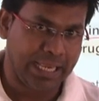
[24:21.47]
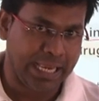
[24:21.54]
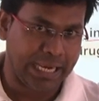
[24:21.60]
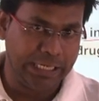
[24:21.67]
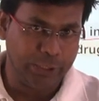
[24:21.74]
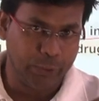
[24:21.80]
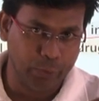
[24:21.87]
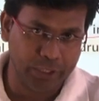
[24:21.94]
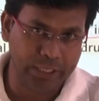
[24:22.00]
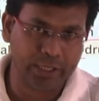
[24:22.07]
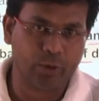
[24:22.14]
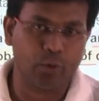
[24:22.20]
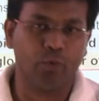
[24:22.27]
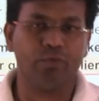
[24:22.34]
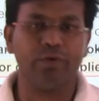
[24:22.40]
and
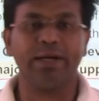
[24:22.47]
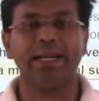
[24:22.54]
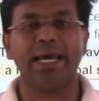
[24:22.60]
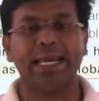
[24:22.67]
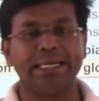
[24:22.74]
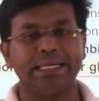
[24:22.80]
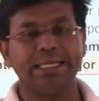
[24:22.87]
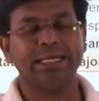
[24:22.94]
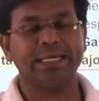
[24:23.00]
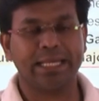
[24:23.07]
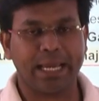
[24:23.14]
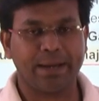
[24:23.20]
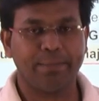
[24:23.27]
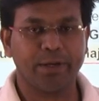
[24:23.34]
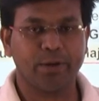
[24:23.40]
during COVID-19
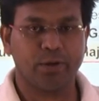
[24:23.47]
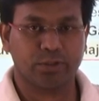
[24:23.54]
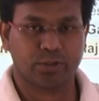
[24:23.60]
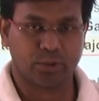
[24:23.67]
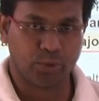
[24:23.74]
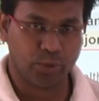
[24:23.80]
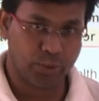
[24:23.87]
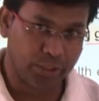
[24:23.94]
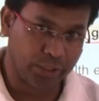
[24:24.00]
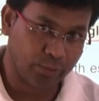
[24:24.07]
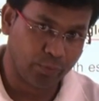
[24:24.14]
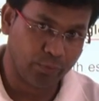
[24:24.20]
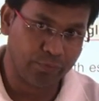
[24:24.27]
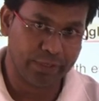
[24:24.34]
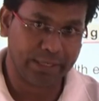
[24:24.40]
timing also, during
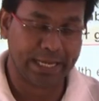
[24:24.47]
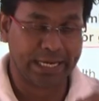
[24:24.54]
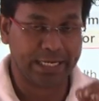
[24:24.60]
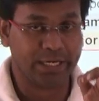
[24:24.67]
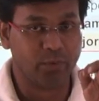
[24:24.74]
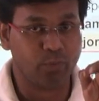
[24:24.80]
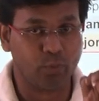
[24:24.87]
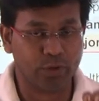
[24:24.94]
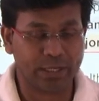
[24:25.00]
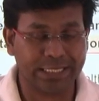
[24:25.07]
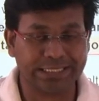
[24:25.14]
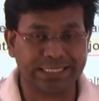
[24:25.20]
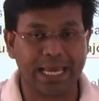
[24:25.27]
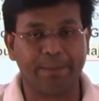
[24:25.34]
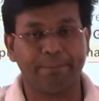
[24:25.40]
COVID-19 what
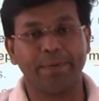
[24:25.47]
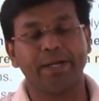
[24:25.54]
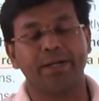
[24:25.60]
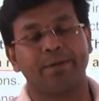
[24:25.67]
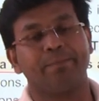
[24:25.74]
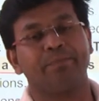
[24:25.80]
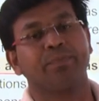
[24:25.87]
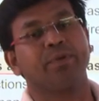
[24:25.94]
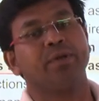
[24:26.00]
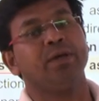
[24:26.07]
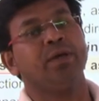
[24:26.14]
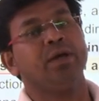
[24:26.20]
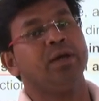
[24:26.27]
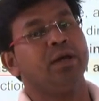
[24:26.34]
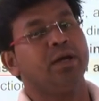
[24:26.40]
has happened?
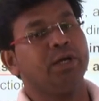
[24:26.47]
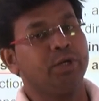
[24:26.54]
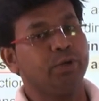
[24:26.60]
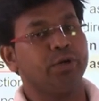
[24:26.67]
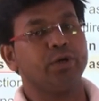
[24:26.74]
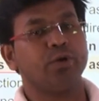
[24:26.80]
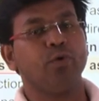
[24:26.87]
During